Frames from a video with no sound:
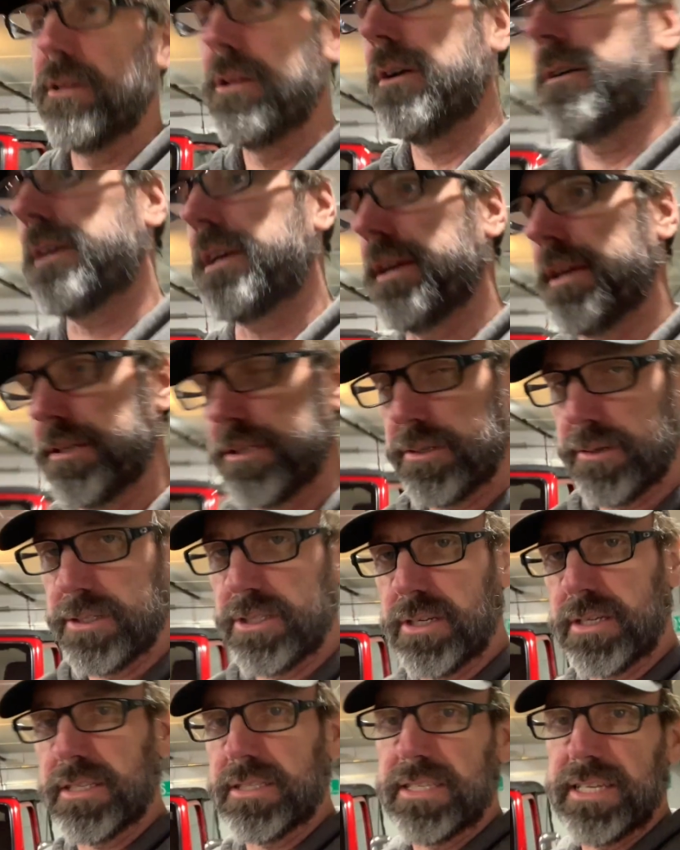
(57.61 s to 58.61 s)
Okay, so I
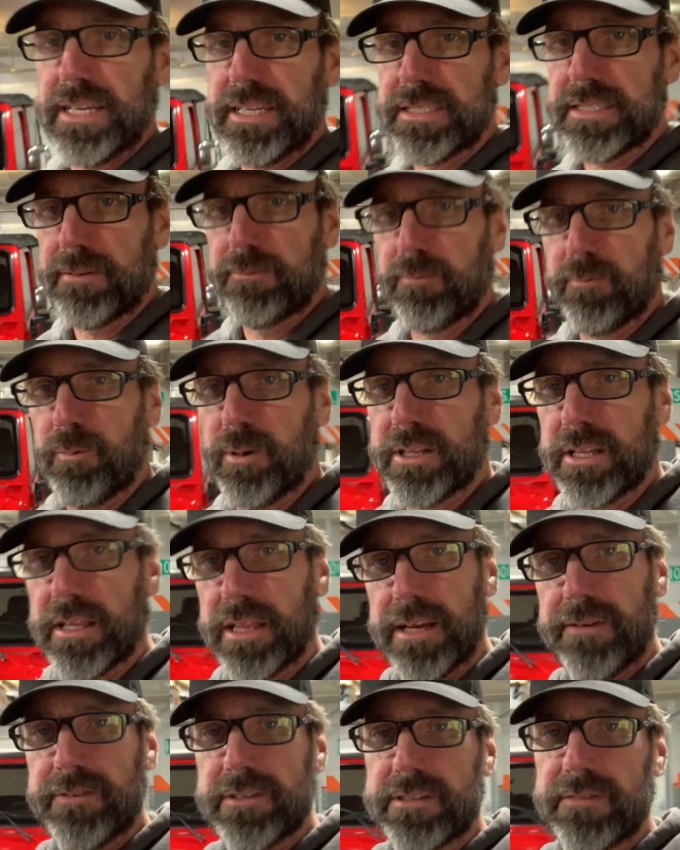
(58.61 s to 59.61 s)
took a test, and when the
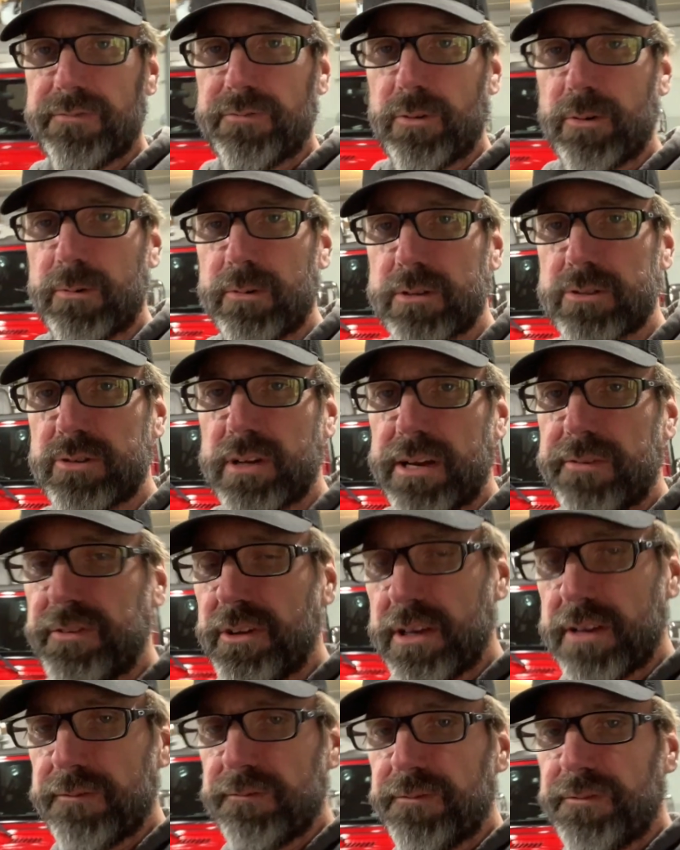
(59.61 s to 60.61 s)
lever's in four-wheel drive, you
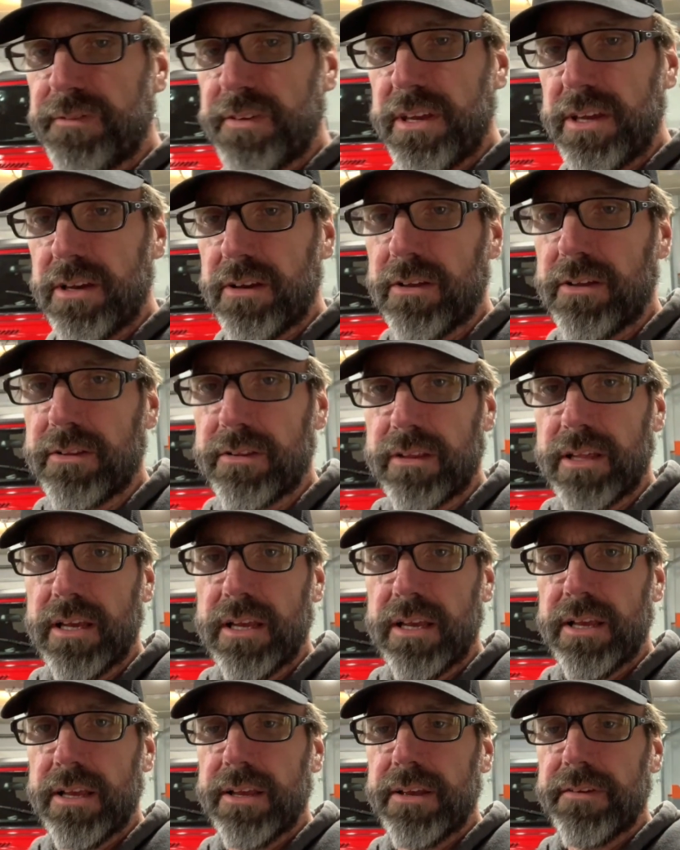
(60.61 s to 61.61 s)
can feel
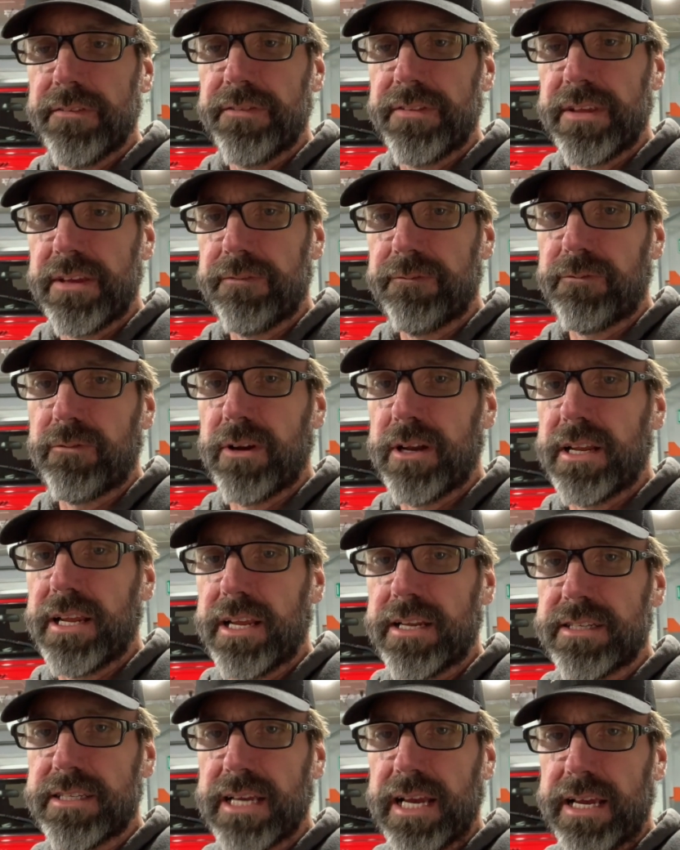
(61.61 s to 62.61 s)
the front
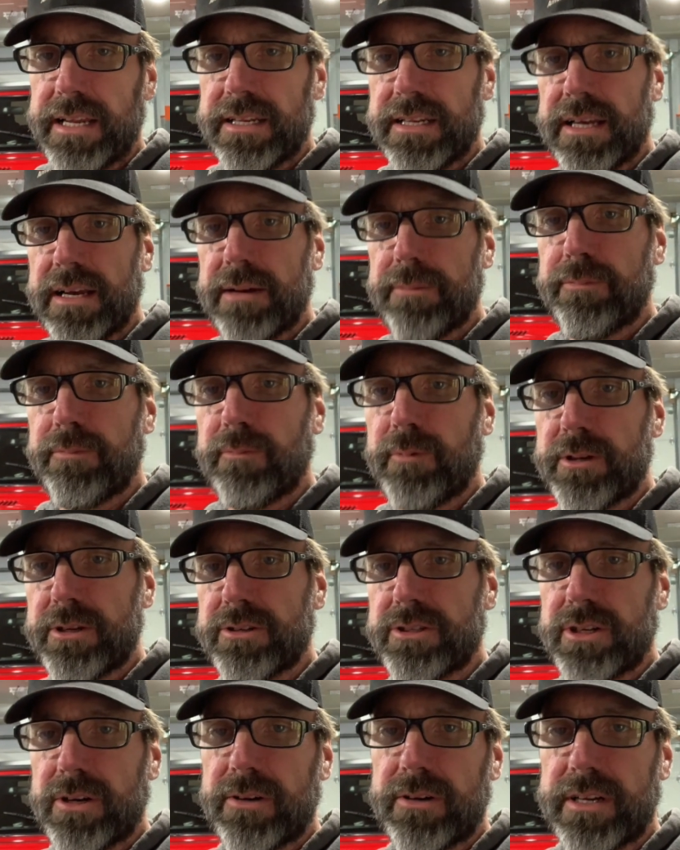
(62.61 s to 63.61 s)
end tighten up when you're
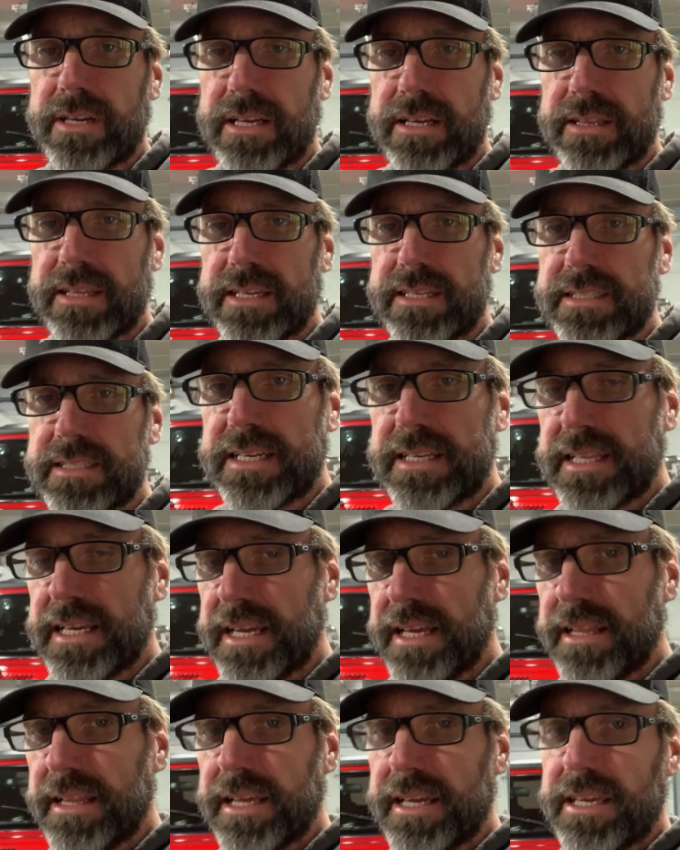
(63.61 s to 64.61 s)
turning and things
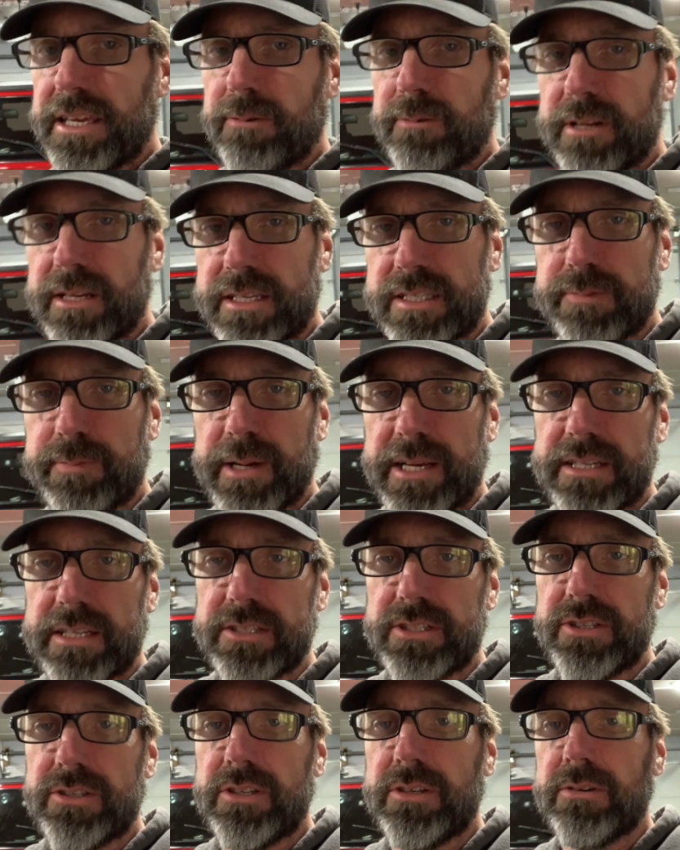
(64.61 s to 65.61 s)
that, like you would expect it
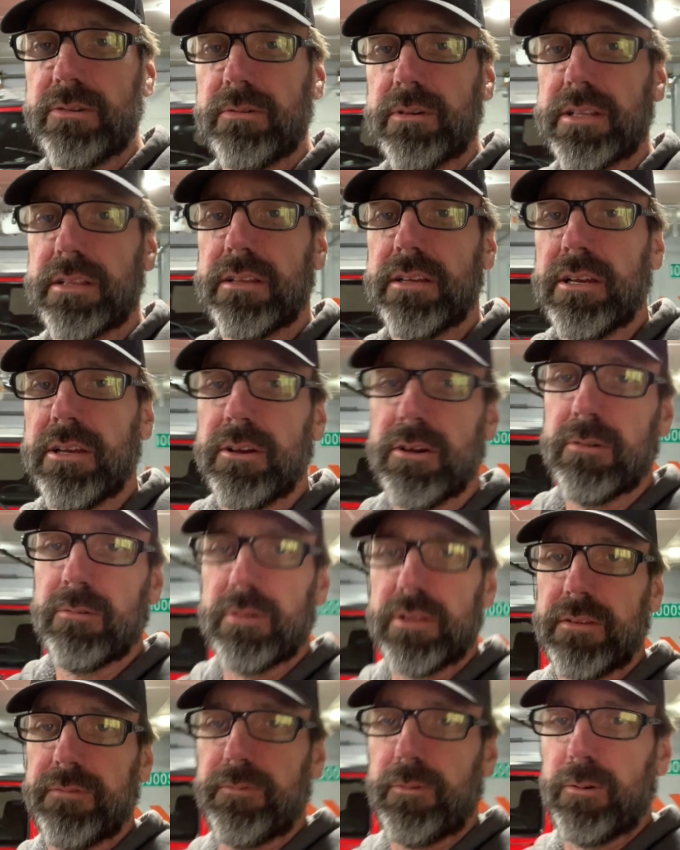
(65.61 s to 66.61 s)
to do
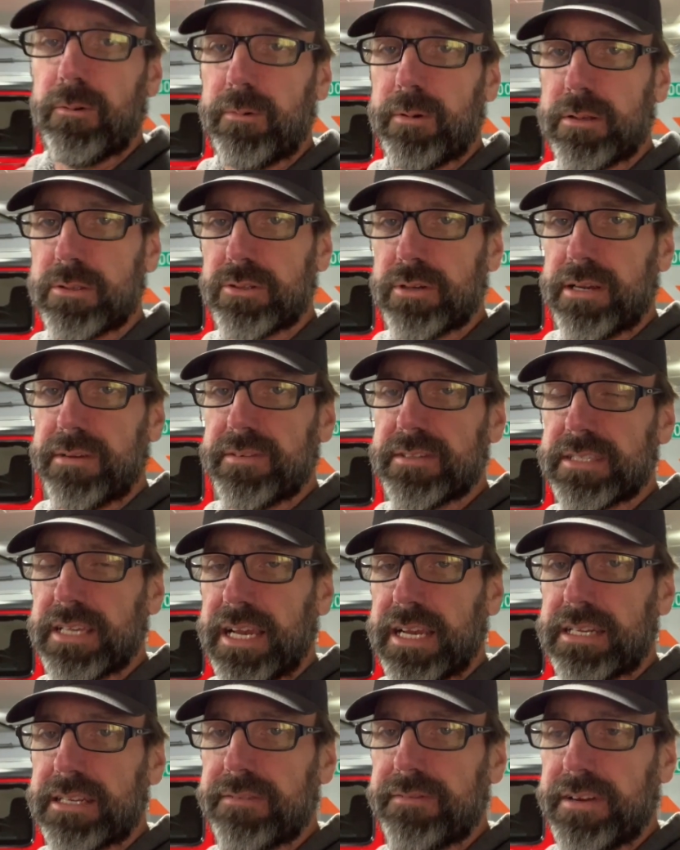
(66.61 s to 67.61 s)
when the four-wheel drive is
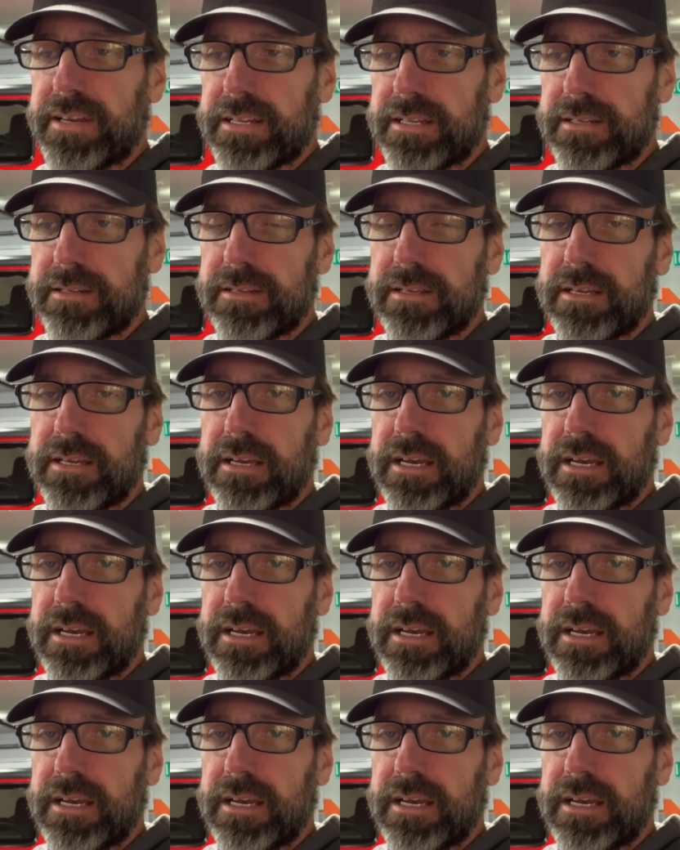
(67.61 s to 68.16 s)
activated.